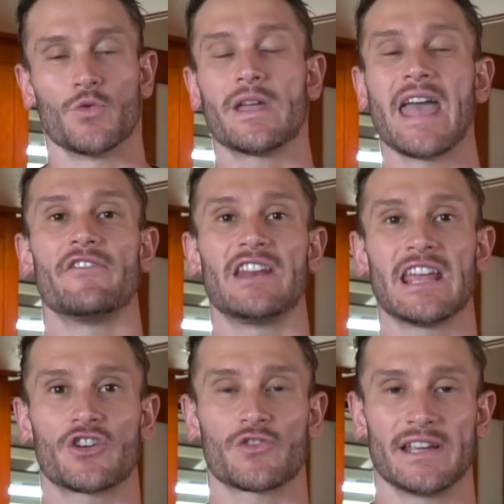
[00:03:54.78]
we have an
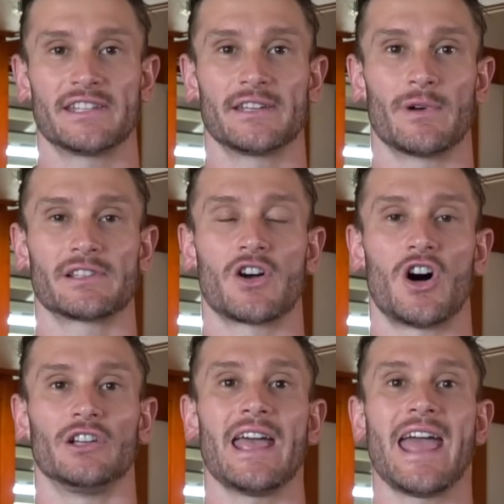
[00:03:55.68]
increase in what's
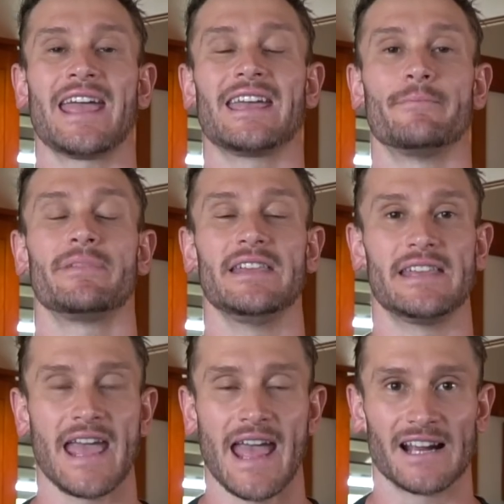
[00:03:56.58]
called
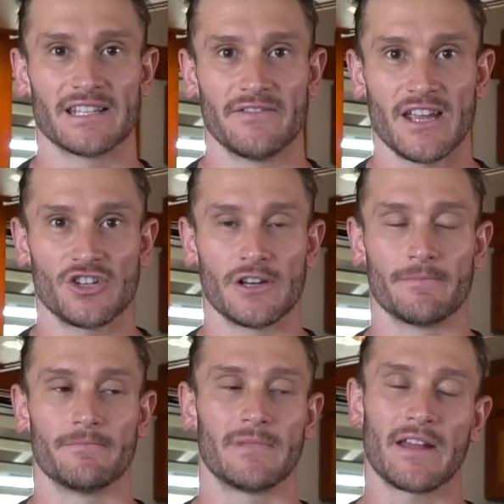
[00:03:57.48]
AMPK
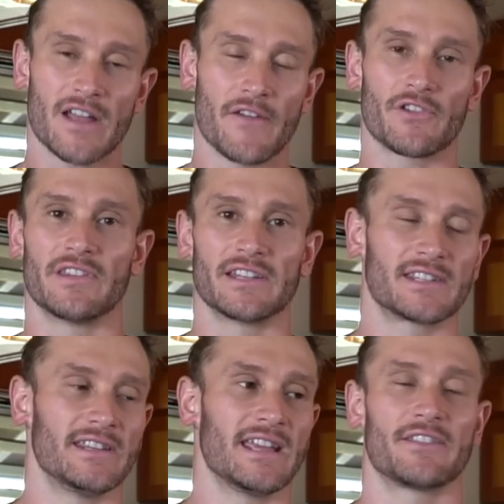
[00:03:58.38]
activation. And I've covered this
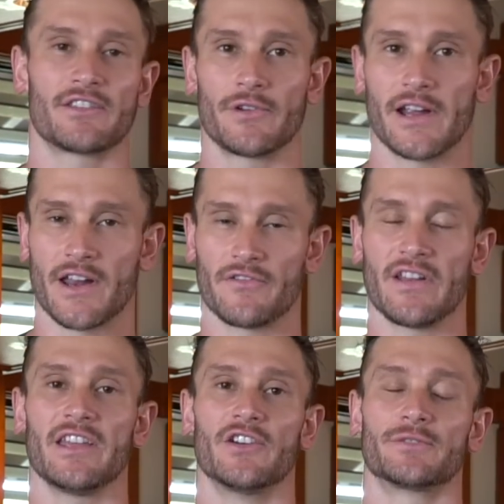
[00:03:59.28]
to the nth degree on other
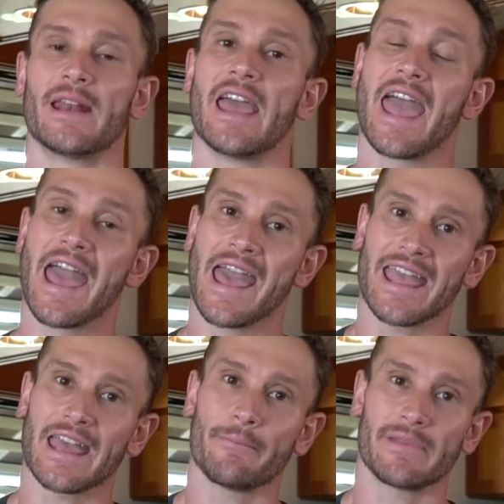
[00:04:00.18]
videos, but
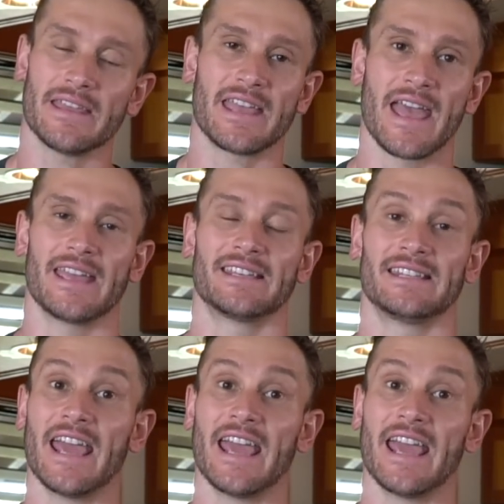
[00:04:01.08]
AMPK is an